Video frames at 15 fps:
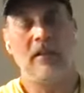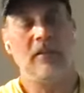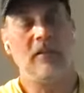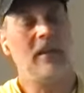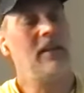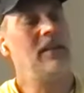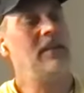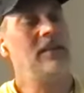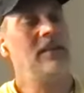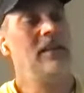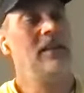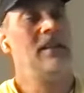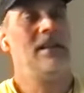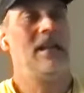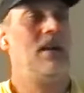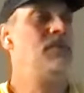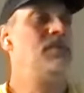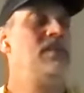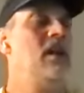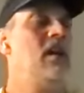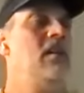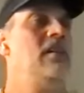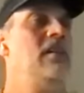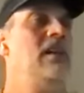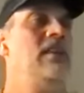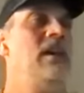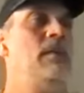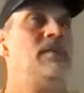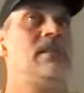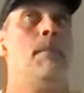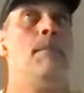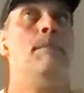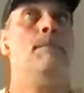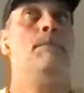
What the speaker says: And you're like, I was young, and that was